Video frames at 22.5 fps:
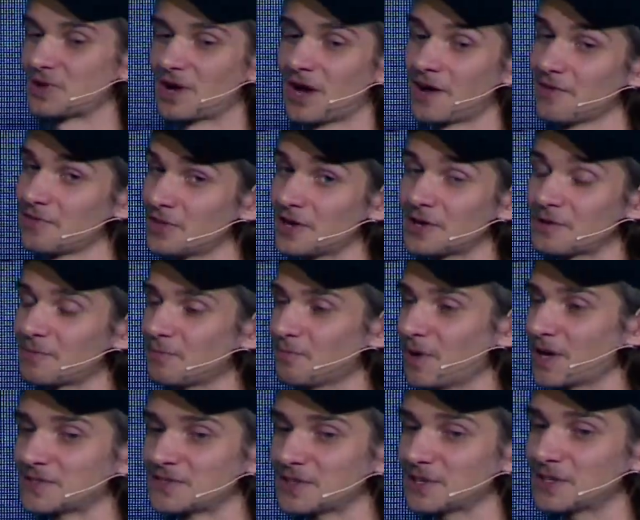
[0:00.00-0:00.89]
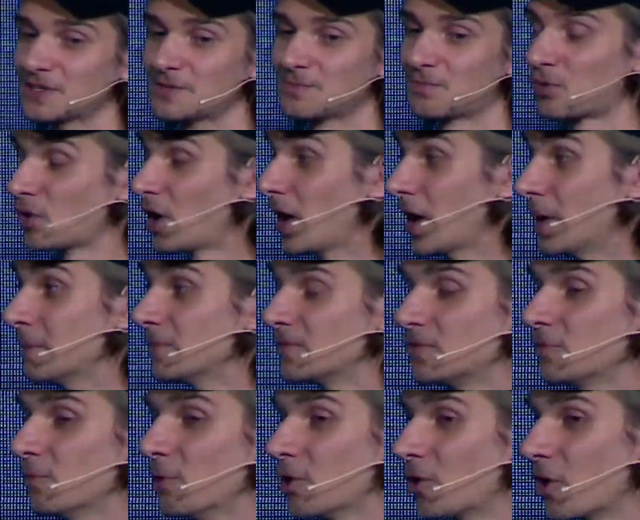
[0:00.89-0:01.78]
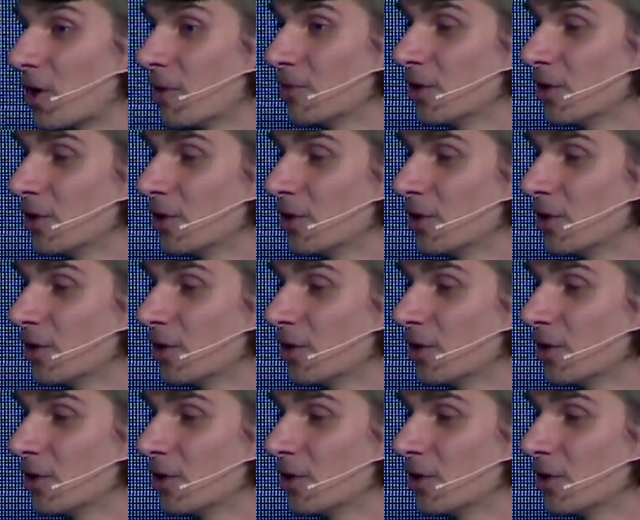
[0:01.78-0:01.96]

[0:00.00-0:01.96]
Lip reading: I think makes it primed to become